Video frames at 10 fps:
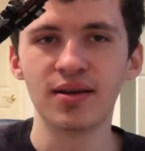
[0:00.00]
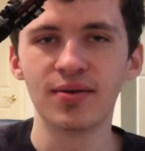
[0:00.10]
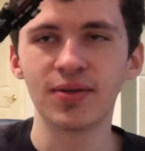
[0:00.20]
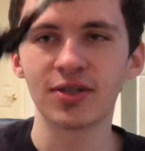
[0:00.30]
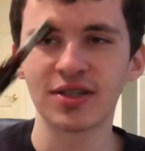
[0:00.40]

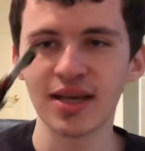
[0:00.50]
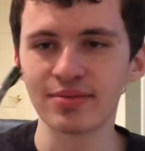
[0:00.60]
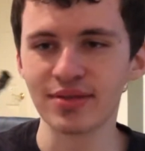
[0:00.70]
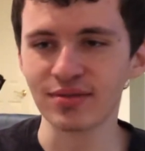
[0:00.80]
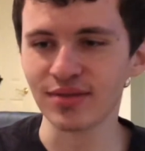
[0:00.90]
Which looks
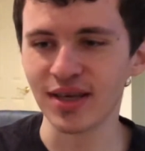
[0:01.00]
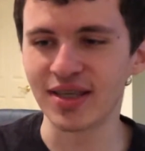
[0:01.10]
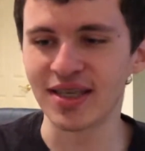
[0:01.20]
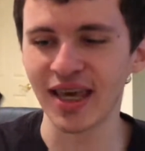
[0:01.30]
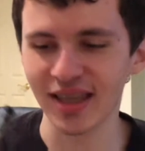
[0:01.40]
absolutely
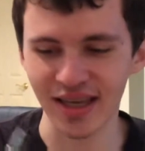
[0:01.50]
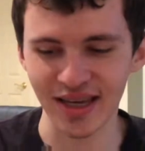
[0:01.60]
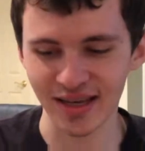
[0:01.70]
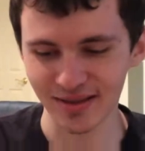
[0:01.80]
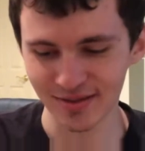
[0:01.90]
silly.